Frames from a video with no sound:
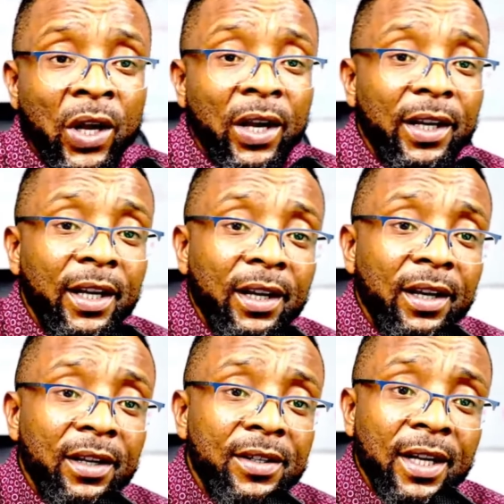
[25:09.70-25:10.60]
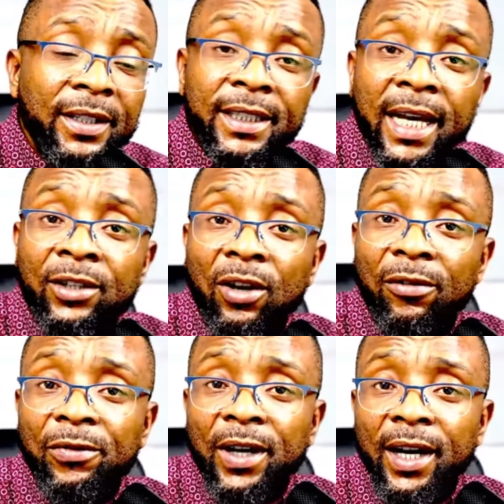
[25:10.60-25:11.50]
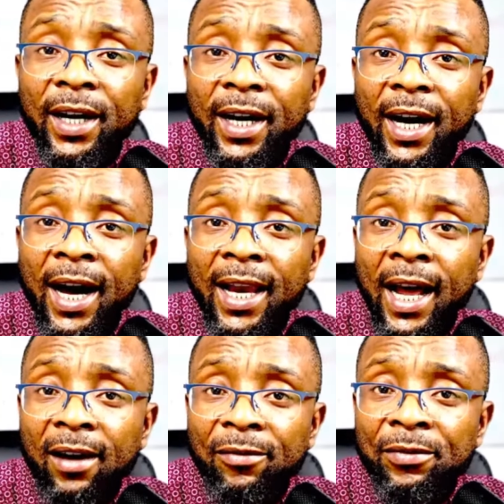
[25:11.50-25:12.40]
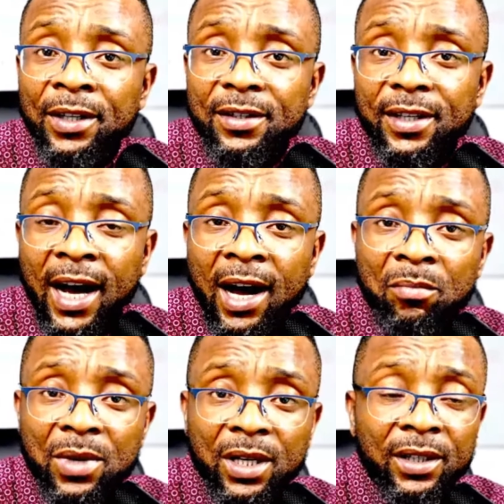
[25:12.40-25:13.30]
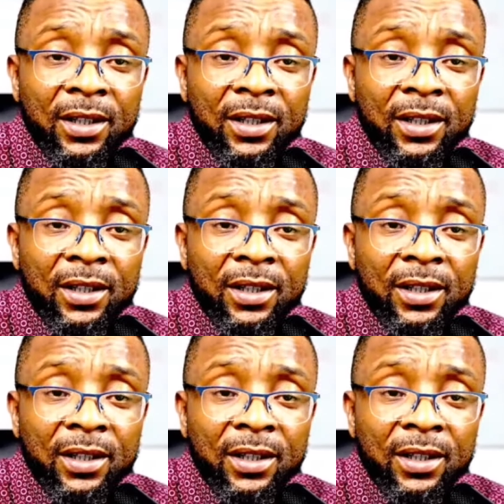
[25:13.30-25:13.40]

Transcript: is the head of Alaafin's army,